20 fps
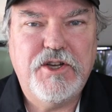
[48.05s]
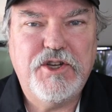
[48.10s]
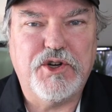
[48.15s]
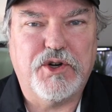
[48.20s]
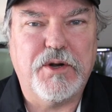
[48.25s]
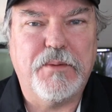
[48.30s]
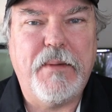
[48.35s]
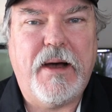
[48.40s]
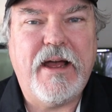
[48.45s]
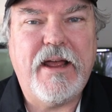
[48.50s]

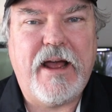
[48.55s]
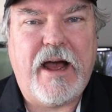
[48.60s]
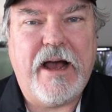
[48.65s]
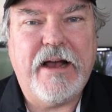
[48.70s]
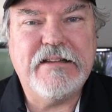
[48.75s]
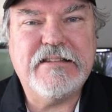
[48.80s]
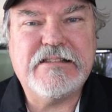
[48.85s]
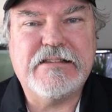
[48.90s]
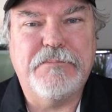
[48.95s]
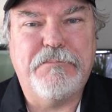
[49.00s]
During my
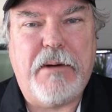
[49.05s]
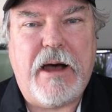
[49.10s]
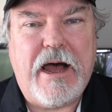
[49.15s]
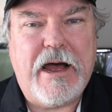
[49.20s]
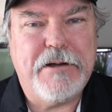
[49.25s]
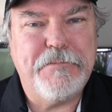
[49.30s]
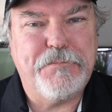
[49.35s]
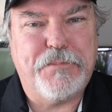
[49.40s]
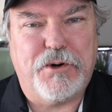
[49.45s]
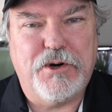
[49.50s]

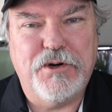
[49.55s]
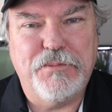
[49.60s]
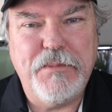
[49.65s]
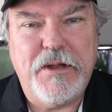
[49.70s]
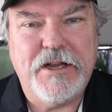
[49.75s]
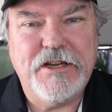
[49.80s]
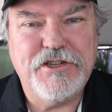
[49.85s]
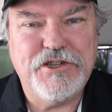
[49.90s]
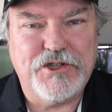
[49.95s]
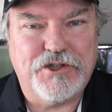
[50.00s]
isopod
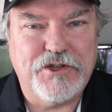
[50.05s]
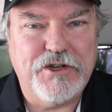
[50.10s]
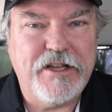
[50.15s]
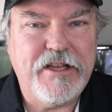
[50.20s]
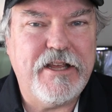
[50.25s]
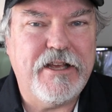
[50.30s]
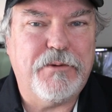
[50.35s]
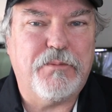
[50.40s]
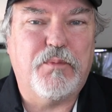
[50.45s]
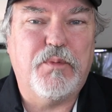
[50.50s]
permit
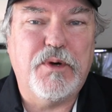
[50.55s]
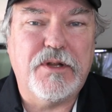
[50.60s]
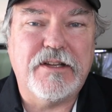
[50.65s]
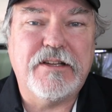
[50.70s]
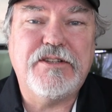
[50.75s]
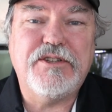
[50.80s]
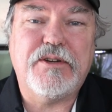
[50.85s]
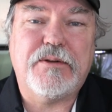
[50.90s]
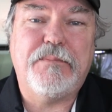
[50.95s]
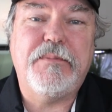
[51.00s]
journey, it really
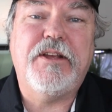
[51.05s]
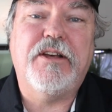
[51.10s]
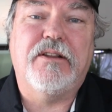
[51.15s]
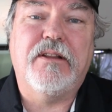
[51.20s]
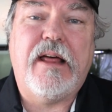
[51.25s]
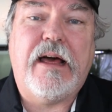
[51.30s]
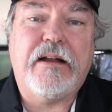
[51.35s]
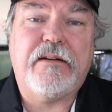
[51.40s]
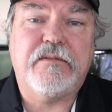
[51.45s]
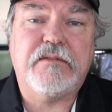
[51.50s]
took me a
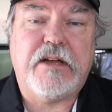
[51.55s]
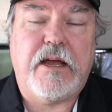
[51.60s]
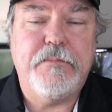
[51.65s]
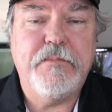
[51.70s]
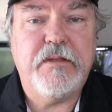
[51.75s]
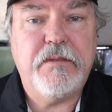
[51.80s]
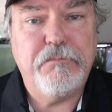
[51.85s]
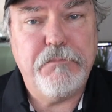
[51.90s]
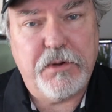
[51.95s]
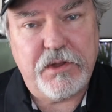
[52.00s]
lot of
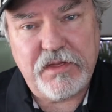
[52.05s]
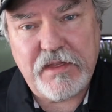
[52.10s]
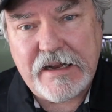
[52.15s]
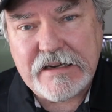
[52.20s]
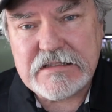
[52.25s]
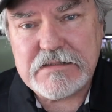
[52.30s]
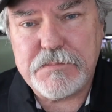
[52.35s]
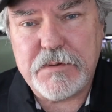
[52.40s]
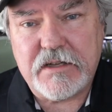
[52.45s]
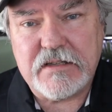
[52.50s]
time, but
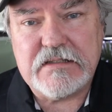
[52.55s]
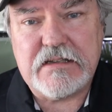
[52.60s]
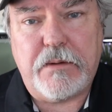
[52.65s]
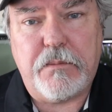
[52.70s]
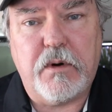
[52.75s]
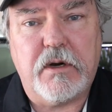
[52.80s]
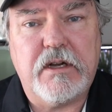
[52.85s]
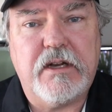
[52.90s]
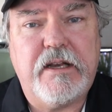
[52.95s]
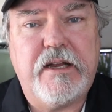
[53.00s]
that's because I
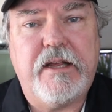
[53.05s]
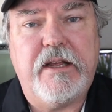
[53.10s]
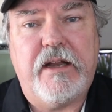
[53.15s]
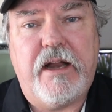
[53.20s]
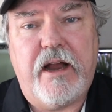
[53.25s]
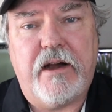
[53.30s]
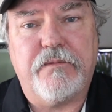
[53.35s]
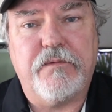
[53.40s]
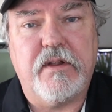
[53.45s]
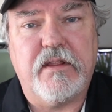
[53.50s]
wanted to get
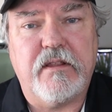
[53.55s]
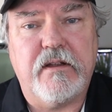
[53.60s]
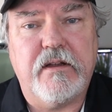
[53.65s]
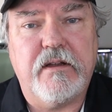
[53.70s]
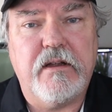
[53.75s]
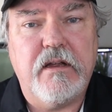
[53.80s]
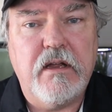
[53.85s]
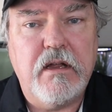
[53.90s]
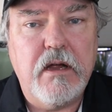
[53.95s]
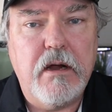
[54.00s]

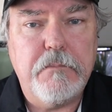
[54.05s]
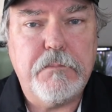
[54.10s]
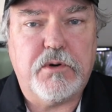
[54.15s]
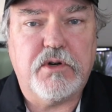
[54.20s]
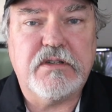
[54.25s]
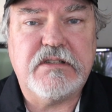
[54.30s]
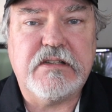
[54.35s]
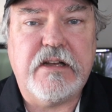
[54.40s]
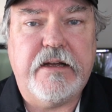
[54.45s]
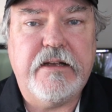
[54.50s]
everything
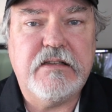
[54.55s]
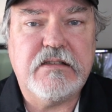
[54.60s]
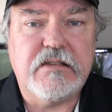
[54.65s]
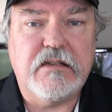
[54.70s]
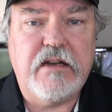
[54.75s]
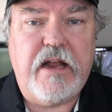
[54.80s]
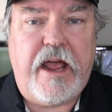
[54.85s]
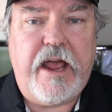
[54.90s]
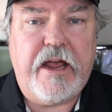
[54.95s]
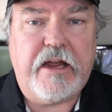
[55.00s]
precise
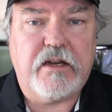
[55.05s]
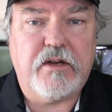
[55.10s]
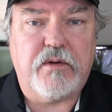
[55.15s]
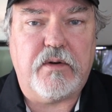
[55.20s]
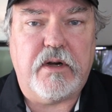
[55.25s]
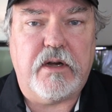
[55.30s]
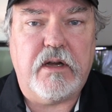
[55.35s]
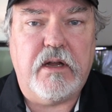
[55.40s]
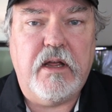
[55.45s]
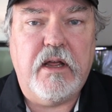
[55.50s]
and
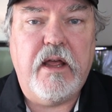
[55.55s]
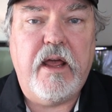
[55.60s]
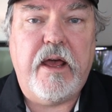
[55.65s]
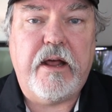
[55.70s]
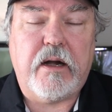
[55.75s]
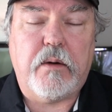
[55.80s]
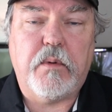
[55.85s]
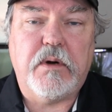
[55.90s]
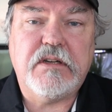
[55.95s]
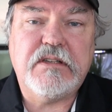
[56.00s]
accurate.
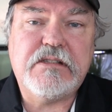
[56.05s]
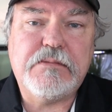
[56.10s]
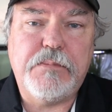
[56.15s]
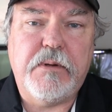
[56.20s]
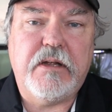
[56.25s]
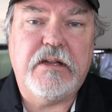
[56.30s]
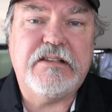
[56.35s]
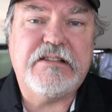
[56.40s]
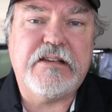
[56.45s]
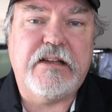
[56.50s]
And I want
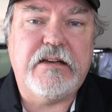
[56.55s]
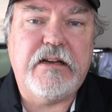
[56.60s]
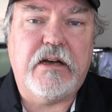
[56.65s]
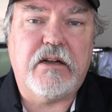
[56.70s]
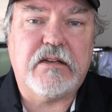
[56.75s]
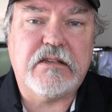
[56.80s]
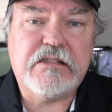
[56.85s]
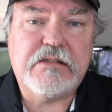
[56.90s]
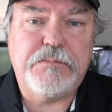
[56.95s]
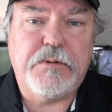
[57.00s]
to send
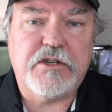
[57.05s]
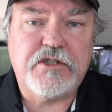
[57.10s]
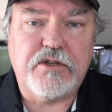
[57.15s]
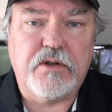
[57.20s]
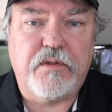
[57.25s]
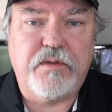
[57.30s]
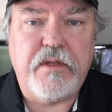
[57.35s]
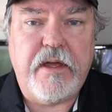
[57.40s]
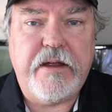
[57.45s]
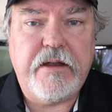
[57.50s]
out a
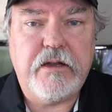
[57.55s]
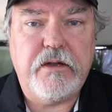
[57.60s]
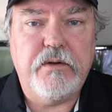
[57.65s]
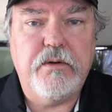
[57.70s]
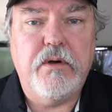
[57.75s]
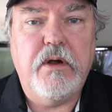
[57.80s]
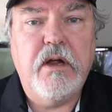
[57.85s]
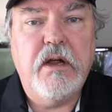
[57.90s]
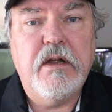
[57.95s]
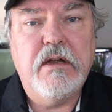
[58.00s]
special thank
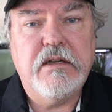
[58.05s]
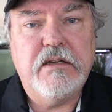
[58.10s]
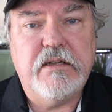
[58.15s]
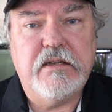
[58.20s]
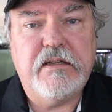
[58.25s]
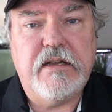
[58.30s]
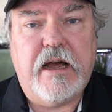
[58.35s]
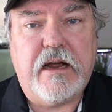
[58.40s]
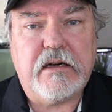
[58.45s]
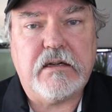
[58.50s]
you to
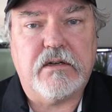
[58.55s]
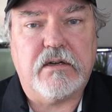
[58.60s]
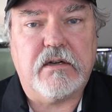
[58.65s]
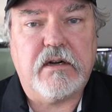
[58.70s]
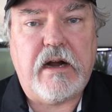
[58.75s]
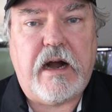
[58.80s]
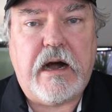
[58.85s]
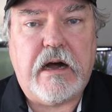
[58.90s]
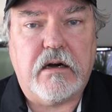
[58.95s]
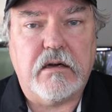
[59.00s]
Doctor
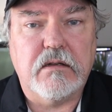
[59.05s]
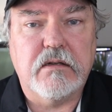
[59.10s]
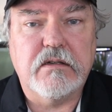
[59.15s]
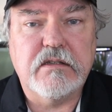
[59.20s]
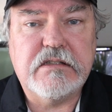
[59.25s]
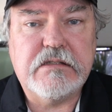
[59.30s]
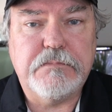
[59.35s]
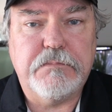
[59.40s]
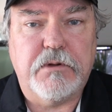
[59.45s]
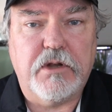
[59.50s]

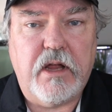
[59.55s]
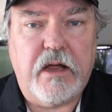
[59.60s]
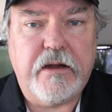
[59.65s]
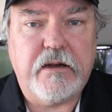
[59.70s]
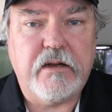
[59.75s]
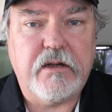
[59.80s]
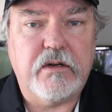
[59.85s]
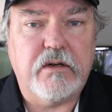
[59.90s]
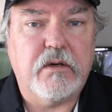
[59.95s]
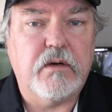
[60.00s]
Carlos
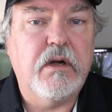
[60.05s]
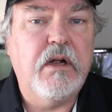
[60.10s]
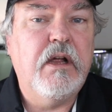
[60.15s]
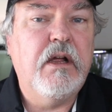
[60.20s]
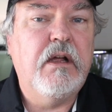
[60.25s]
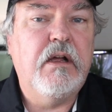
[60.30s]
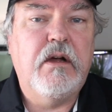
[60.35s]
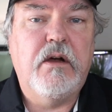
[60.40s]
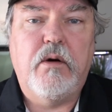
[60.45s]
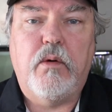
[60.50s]
Blanco.
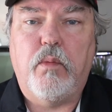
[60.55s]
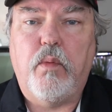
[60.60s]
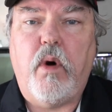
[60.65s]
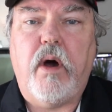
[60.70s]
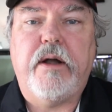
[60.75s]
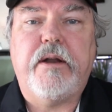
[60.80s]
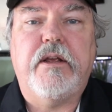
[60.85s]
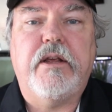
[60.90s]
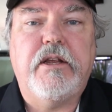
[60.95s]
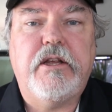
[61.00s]

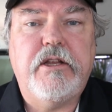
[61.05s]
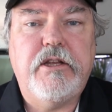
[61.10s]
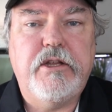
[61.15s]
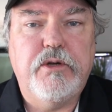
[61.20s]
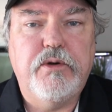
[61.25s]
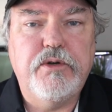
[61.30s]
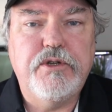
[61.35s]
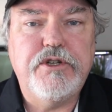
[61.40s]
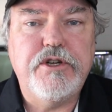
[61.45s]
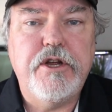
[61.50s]
What a
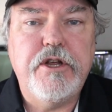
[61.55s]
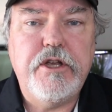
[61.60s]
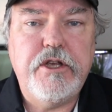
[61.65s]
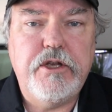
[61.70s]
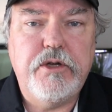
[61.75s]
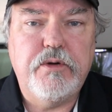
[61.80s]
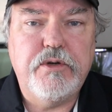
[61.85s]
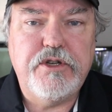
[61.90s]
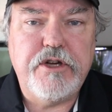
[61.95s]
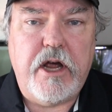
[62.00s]
huge,
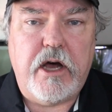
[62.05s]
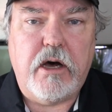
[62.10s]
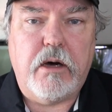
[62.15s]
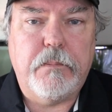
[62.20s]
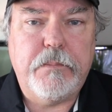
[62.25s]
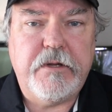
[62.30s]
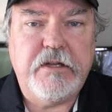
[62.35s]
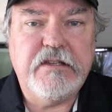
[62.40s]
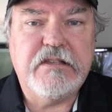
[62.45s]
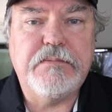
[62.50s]
huge
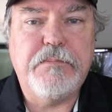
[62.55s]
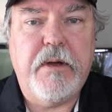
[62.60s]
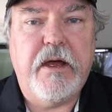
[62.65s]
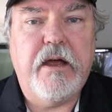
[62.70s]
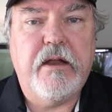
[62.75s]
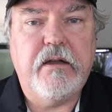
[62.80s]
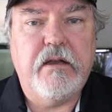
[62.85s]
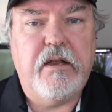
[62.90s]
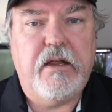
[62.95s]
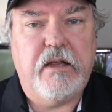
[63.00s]
help he's
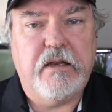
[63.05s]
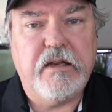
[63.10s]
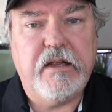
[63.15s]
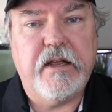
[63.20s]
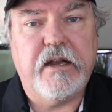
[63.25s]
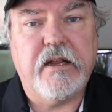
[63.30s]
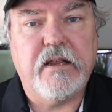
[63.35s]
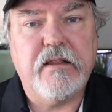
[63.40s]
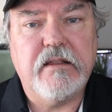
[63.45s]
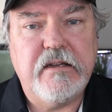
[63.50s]
been in
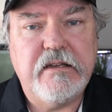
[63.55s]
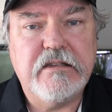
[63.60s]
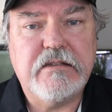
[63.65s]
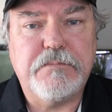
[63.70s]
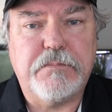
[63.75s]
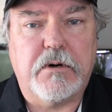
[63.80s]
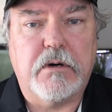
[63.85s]
getting these